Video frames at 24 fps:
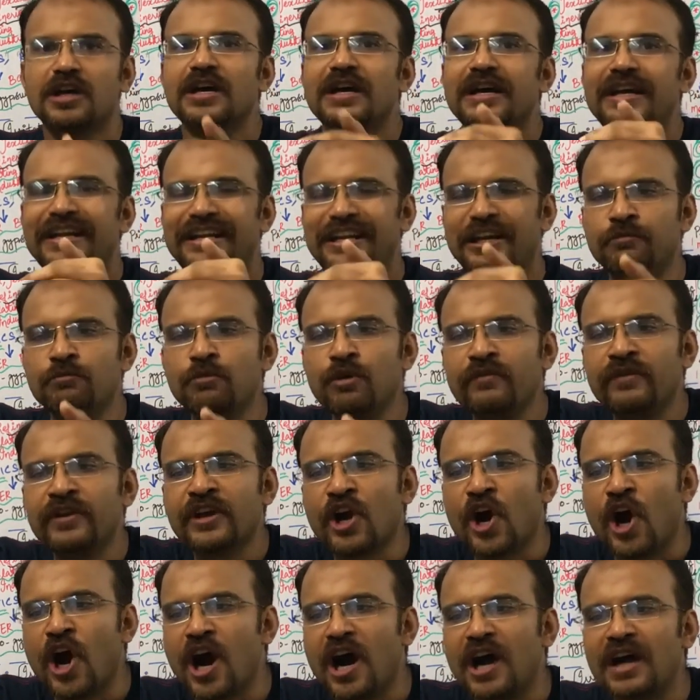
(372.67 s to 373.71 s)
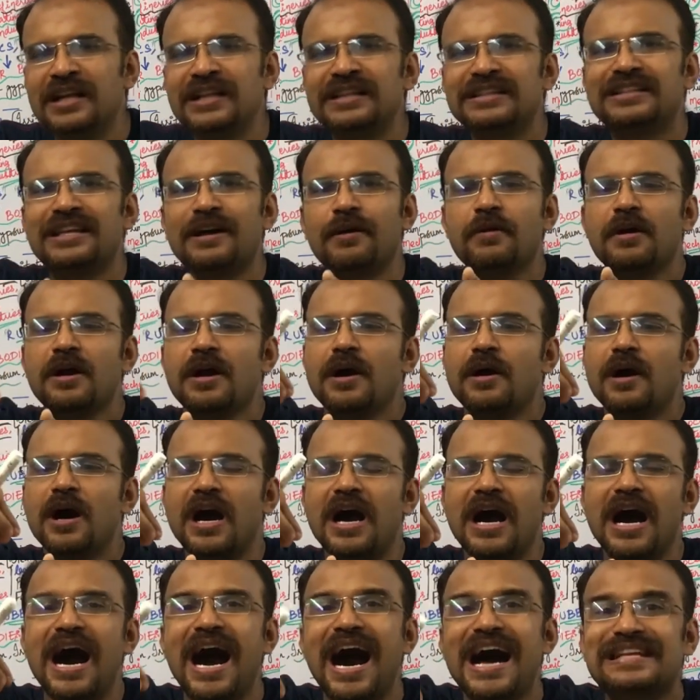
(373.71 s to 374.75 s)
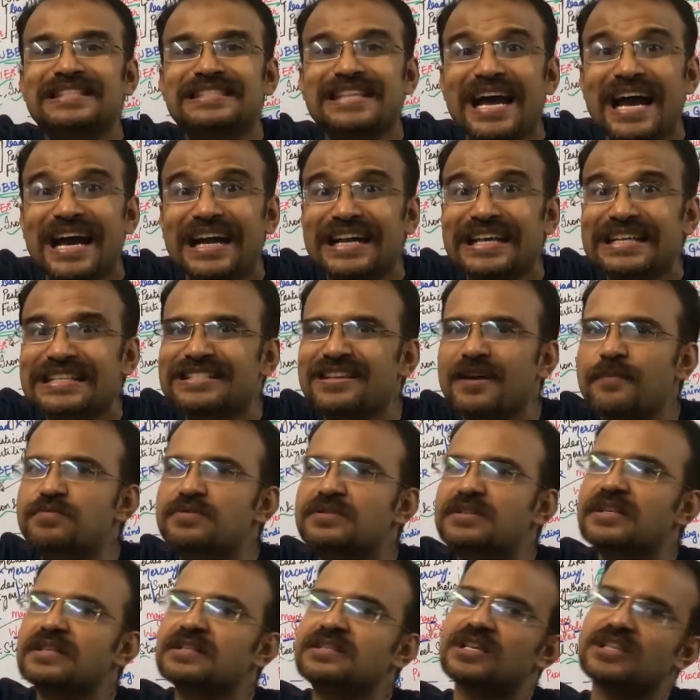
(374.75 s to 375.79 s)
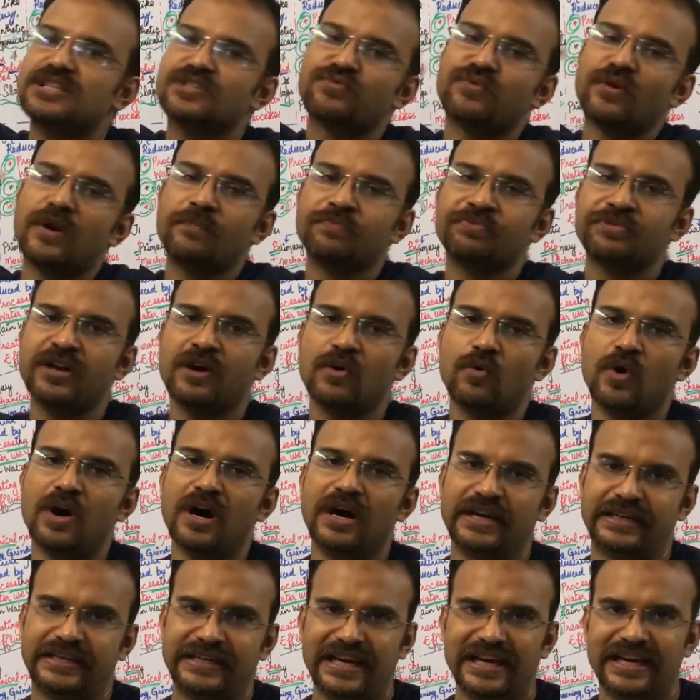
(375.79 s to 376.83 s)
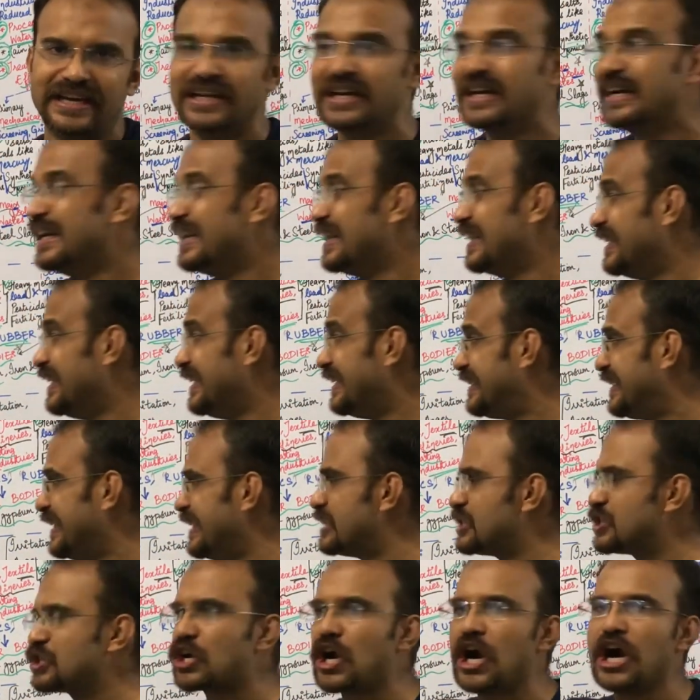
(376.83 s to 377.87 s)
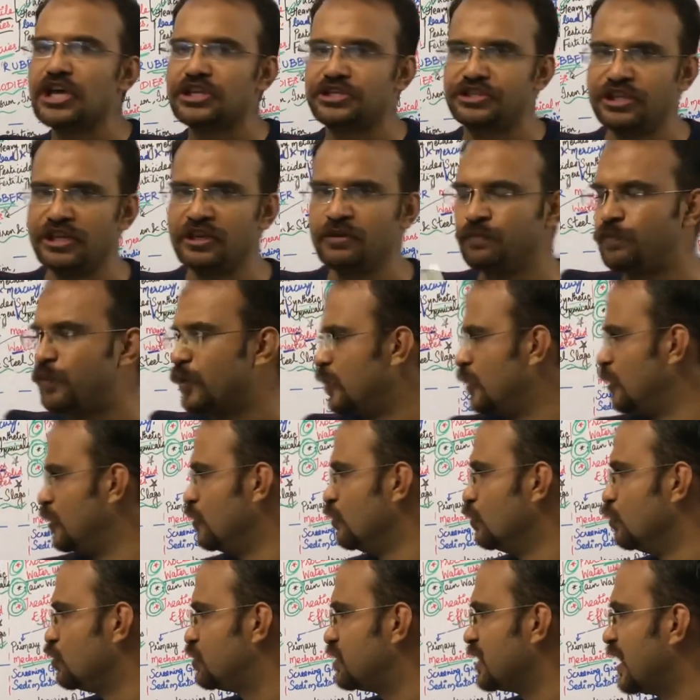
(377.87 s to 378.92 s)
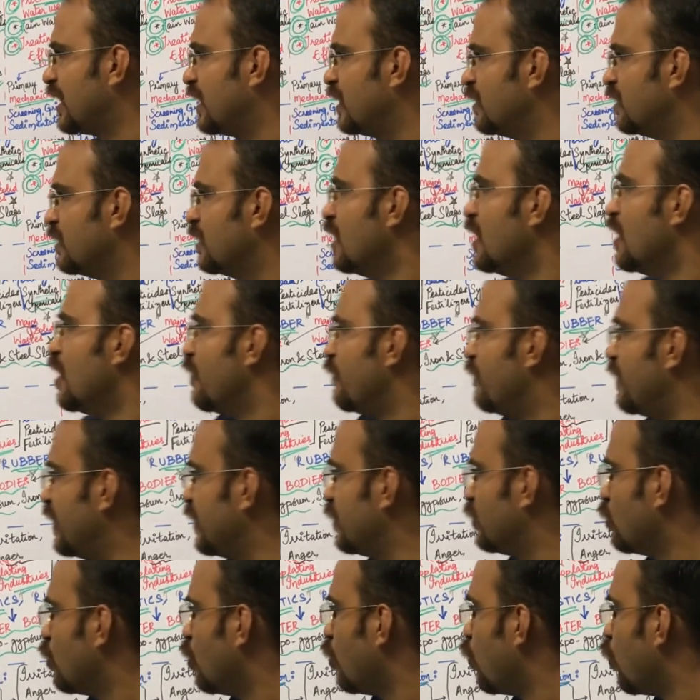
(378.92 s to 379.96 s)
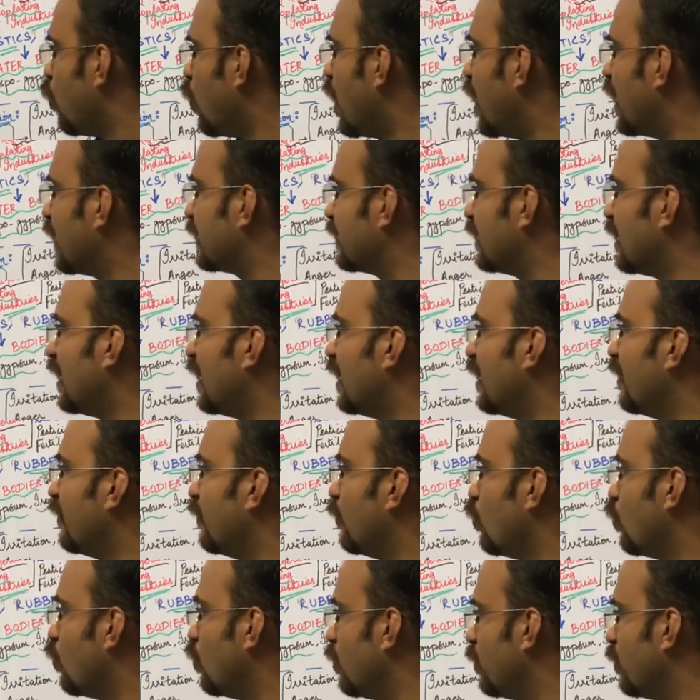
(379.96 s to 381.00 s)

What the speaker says: removing all the hazardous substances from the water, it is causing pollution. When what kind